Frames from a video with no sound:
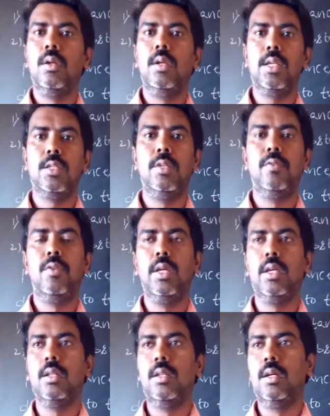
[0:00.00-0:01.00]
Next, if you
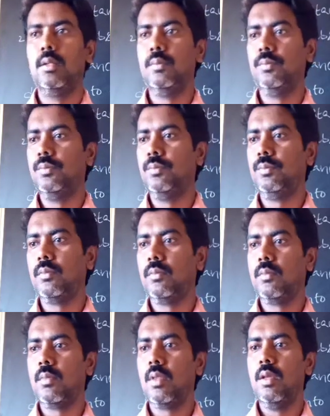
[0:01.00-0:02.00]
take the
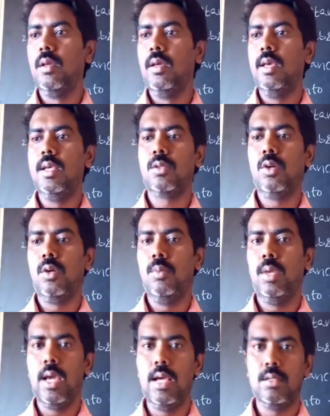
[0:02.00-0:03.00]

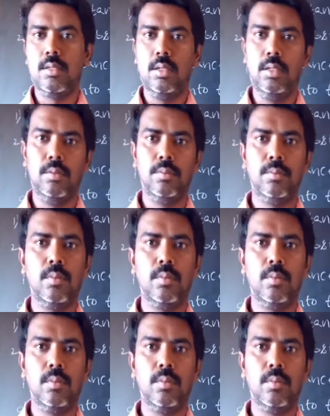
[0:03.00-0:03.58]
ascorbic acid,